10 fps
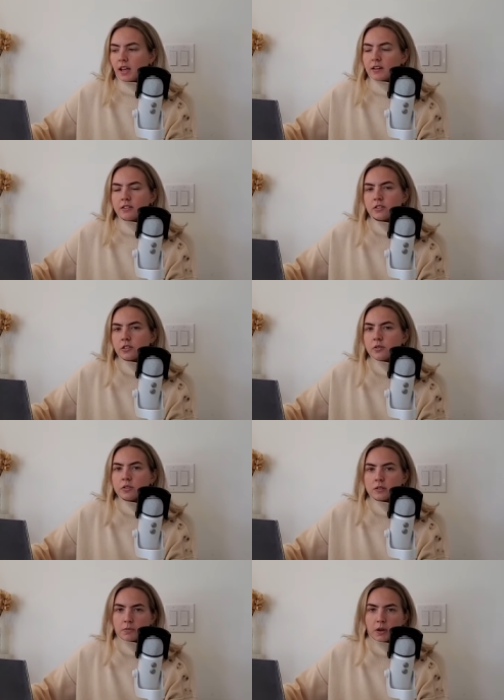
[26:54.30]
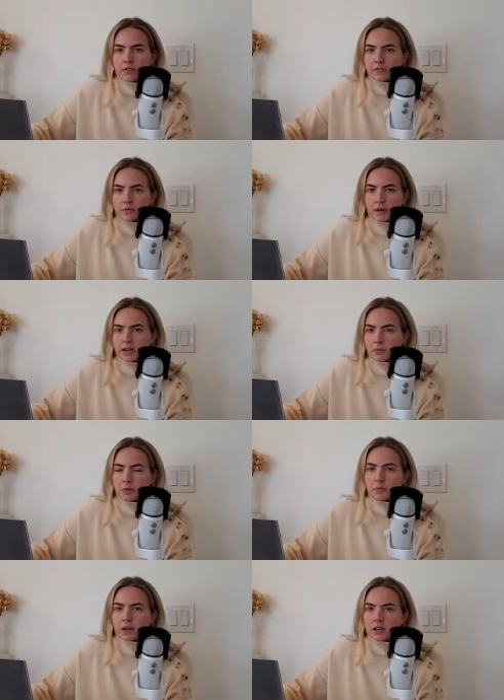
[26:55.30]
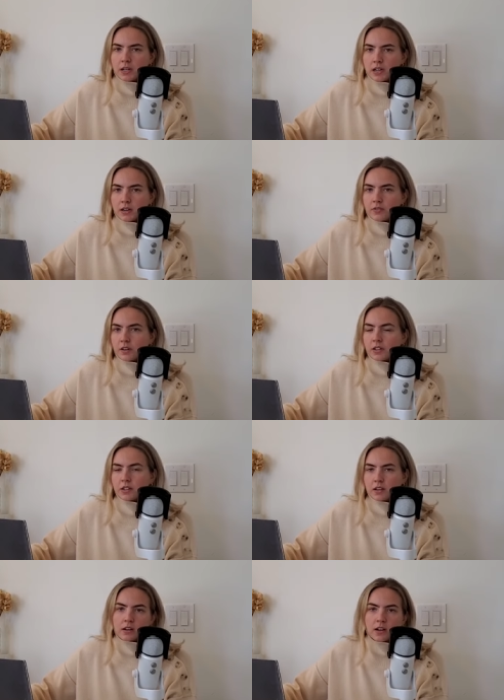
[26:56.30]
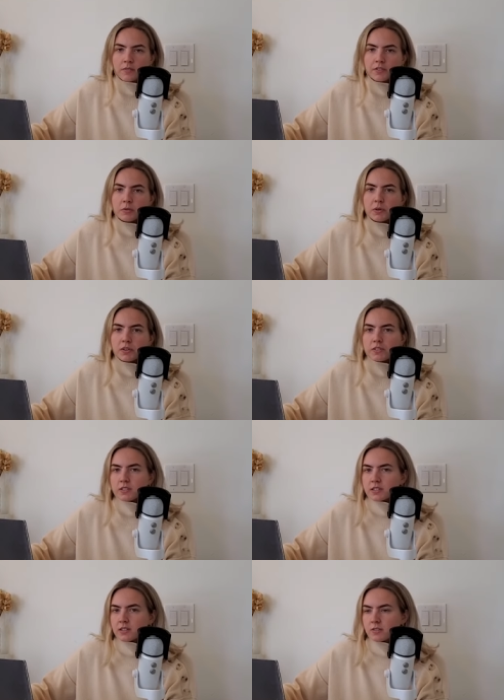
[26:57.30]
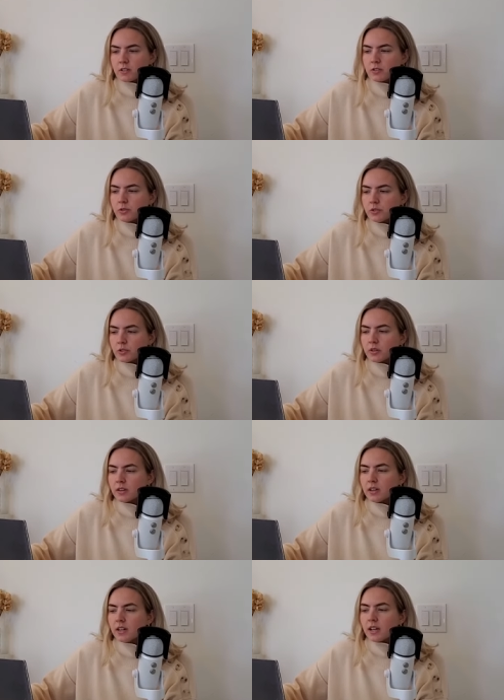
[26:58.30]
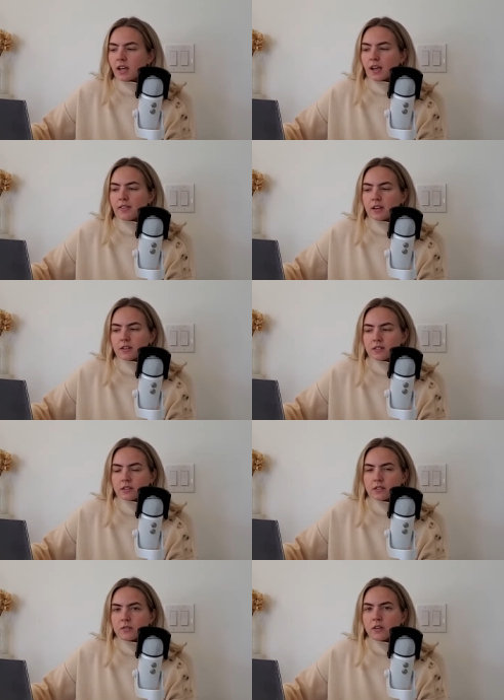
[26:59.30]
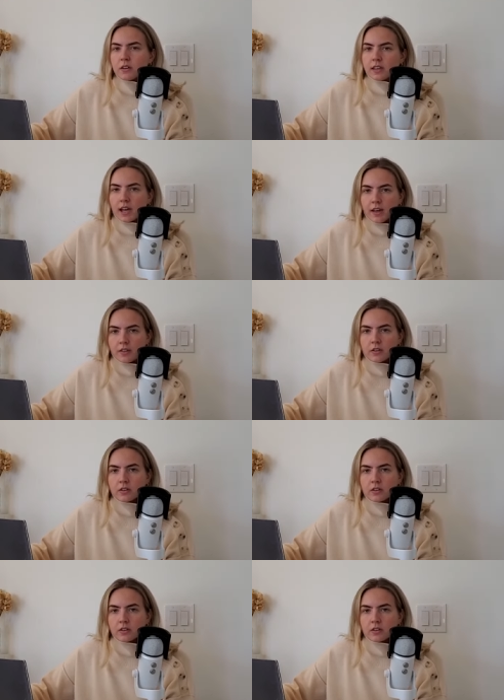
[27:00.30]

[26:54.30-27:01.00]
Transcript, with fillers: and it's too small for my upper body and I find it uncomfortable. The sleeves are too short. And then it's also not gathered